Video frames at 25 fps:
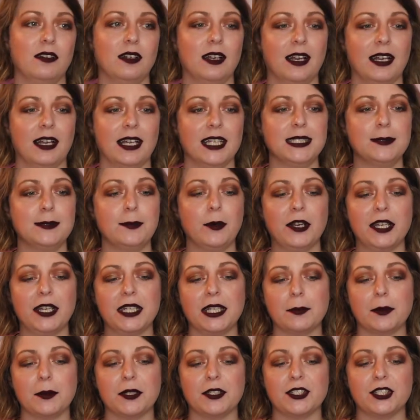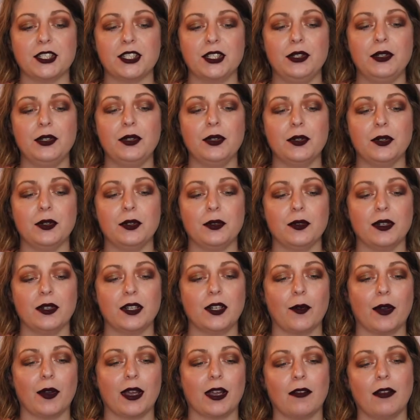I guess point number two,
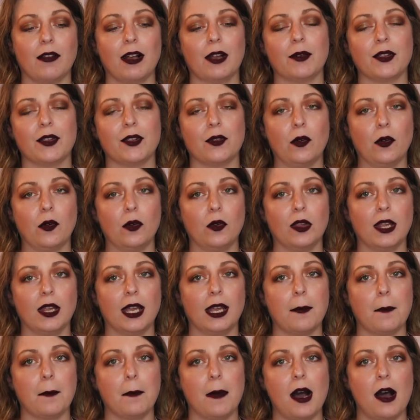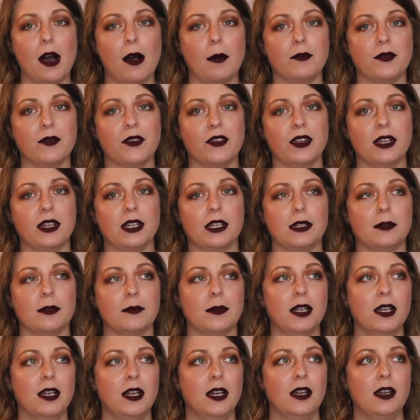going along with the whole like mom theme,
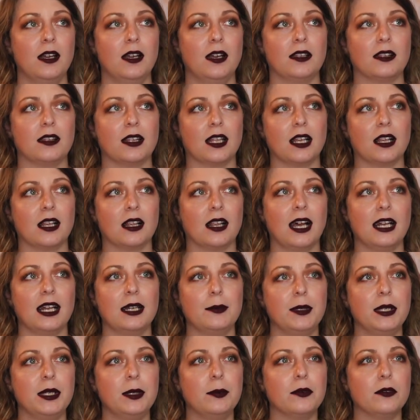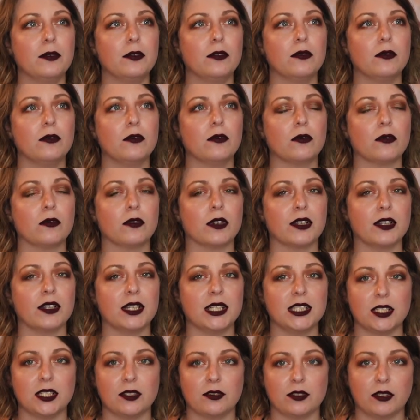that a lot of people
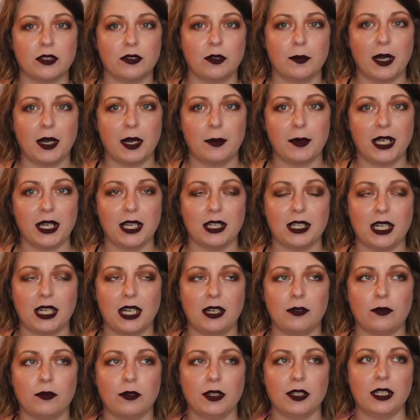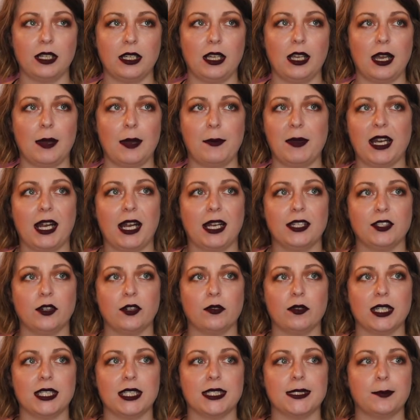really don't know about me, and that I really, I mean, I
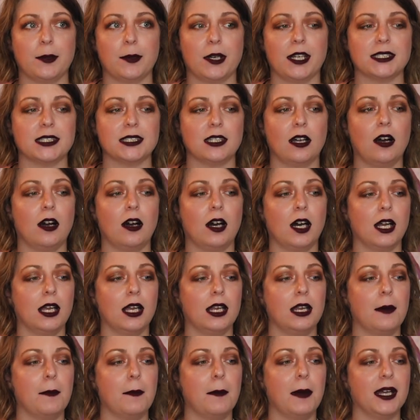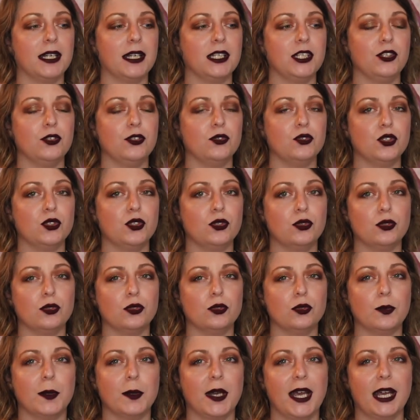don't express on my
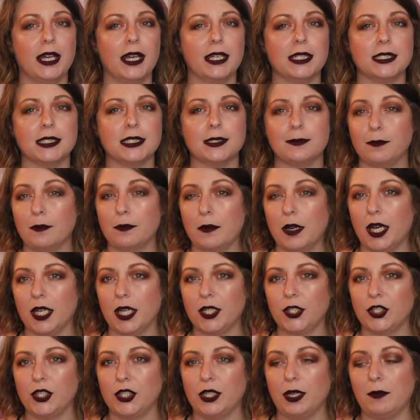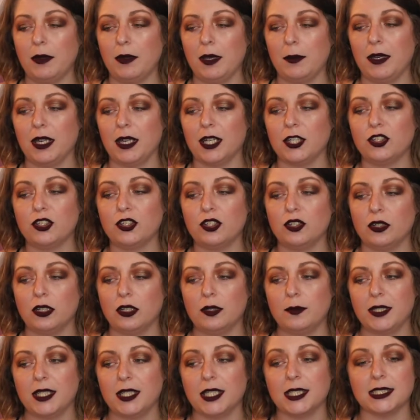YouTube as much, and maybe I
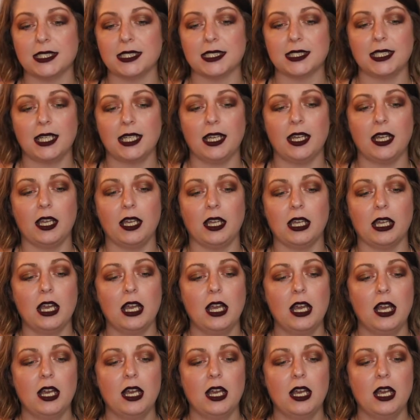should, because it's a